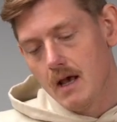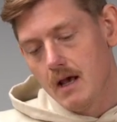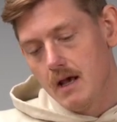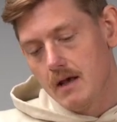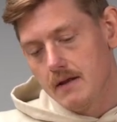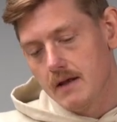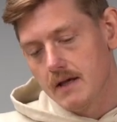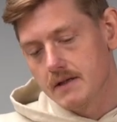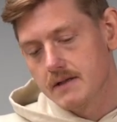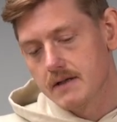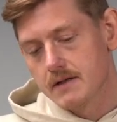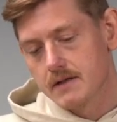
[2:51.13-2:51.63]

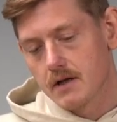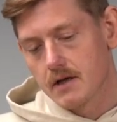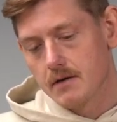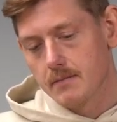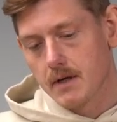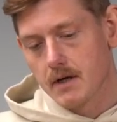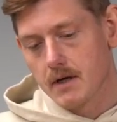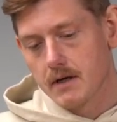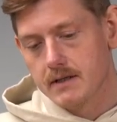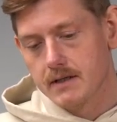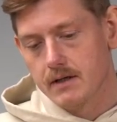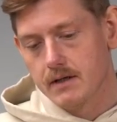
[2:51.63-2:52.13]
This is going to
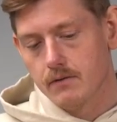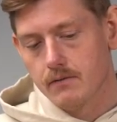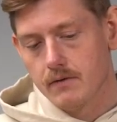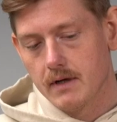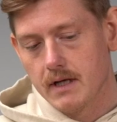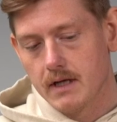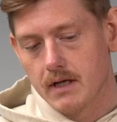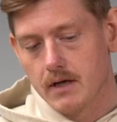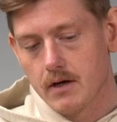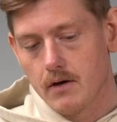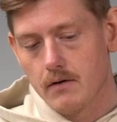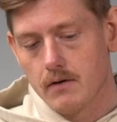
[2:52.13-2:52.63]
be ideal
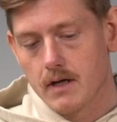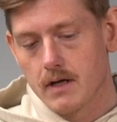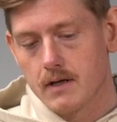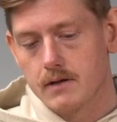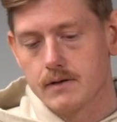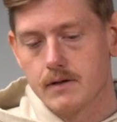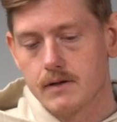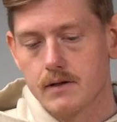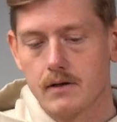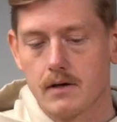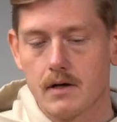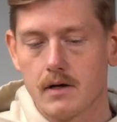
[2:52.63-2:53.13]
really going
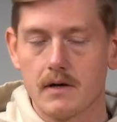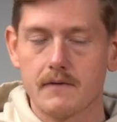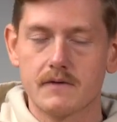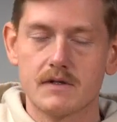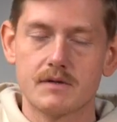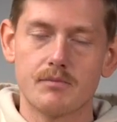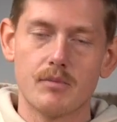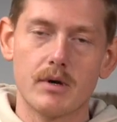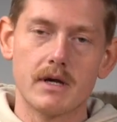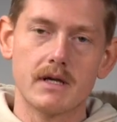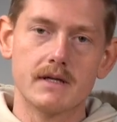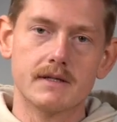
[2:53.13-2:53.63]
into kind of
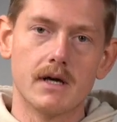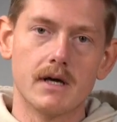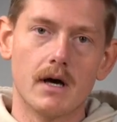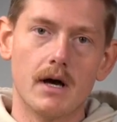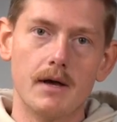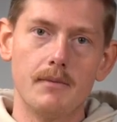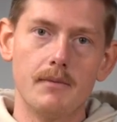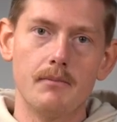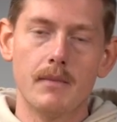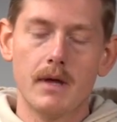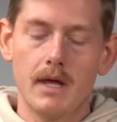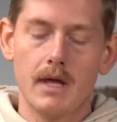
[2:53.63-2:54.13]

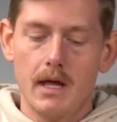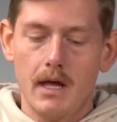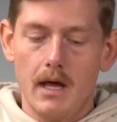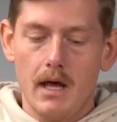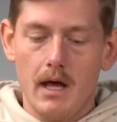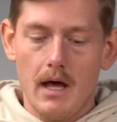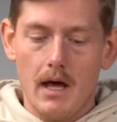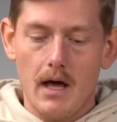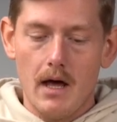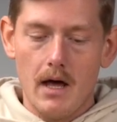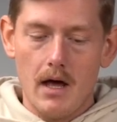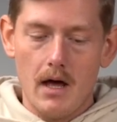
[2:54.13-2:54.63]
springtime,
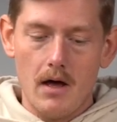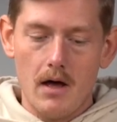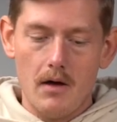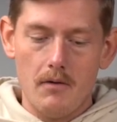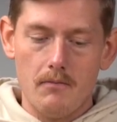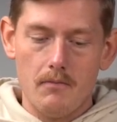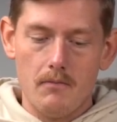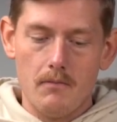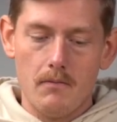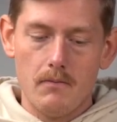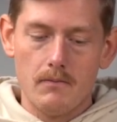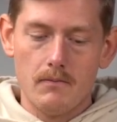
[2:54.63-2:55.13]

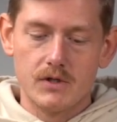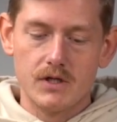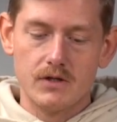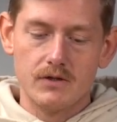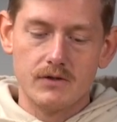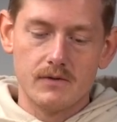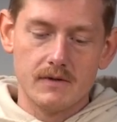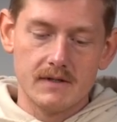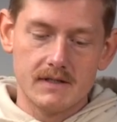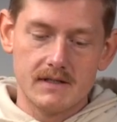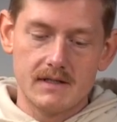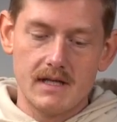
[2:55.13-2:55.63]
due
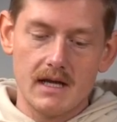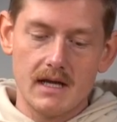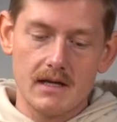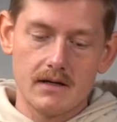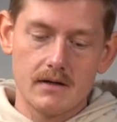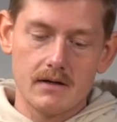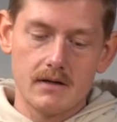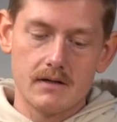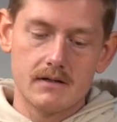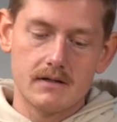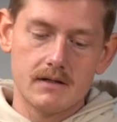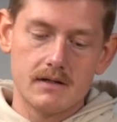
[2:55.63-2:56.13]
to its
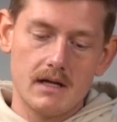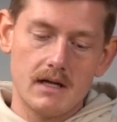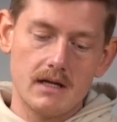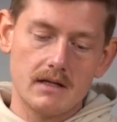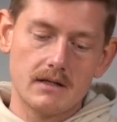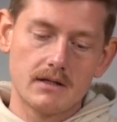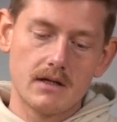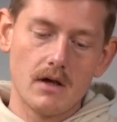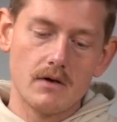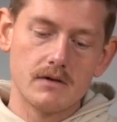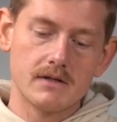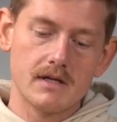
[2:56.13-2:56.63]
thickness.
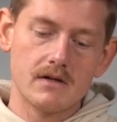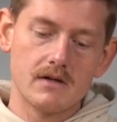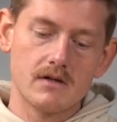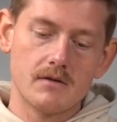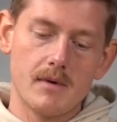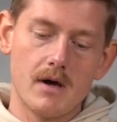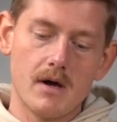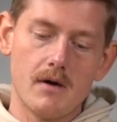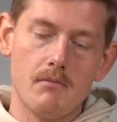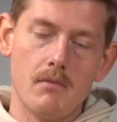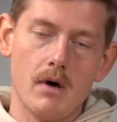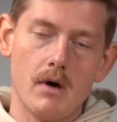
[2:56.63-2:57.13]
It goes down to
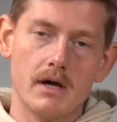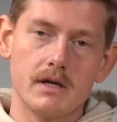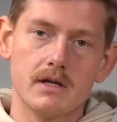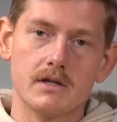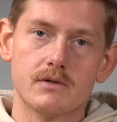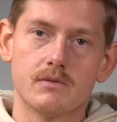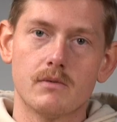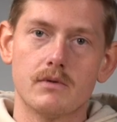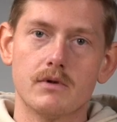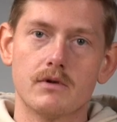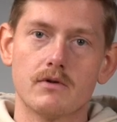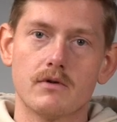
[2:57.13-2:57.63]
about
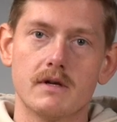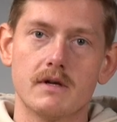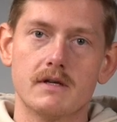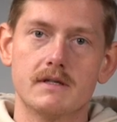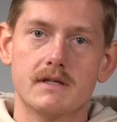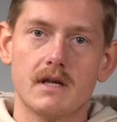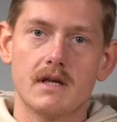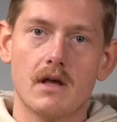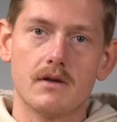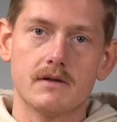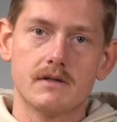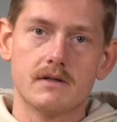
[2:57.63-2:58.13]
-1 degree
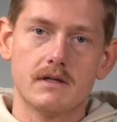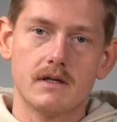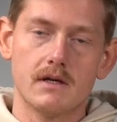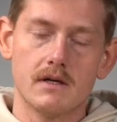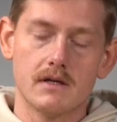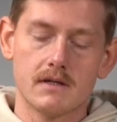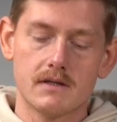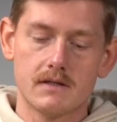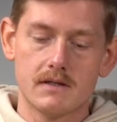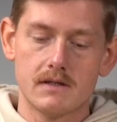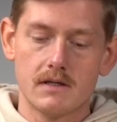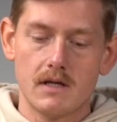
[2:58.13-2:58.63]

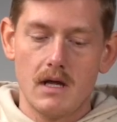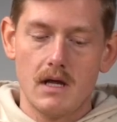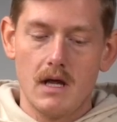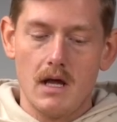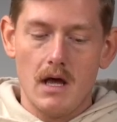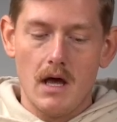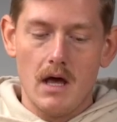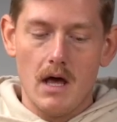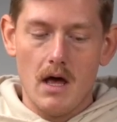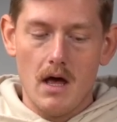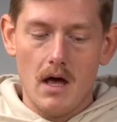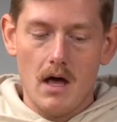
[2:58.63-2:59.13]
Celsius
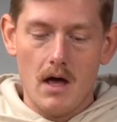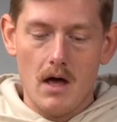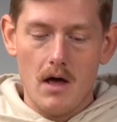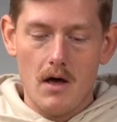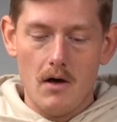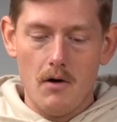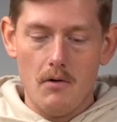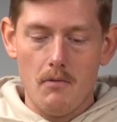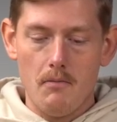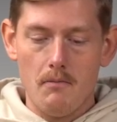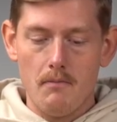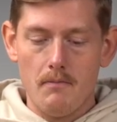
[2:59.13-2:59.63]

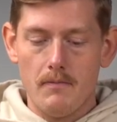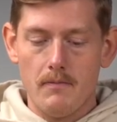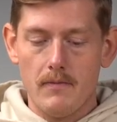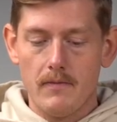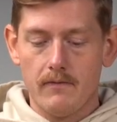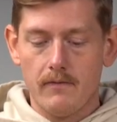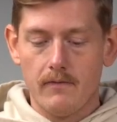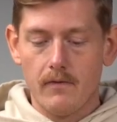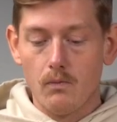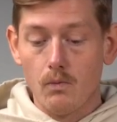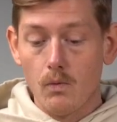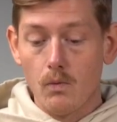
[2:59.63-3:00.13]

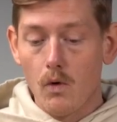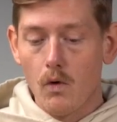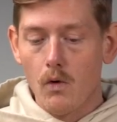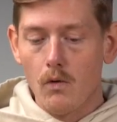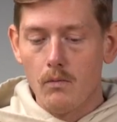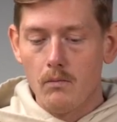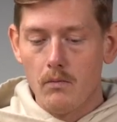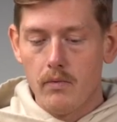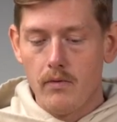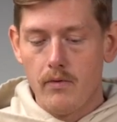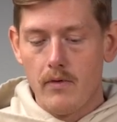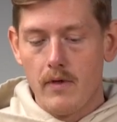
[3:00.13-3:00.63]
for
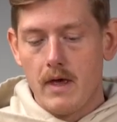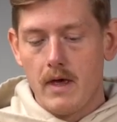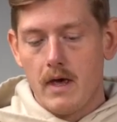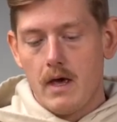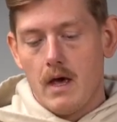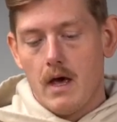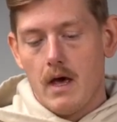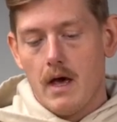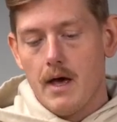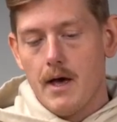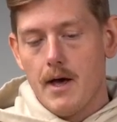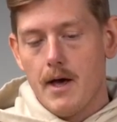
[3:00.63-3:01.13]
warmth,
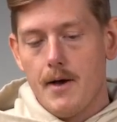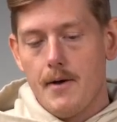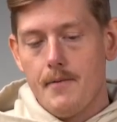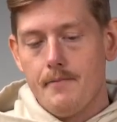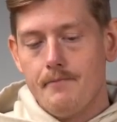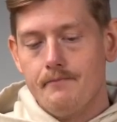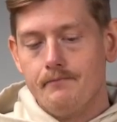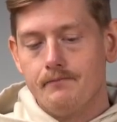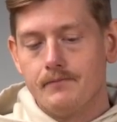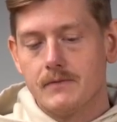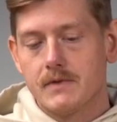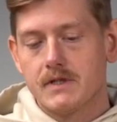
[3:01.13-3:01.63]

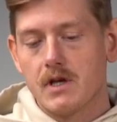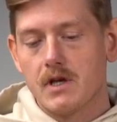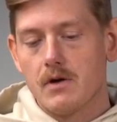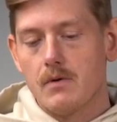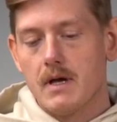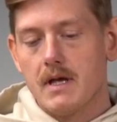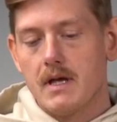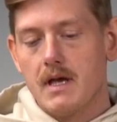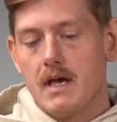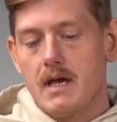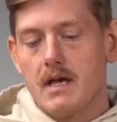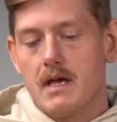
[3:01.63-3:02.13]
so
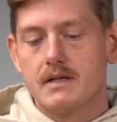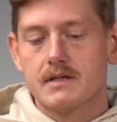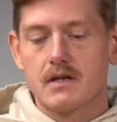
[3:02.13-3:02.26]
it's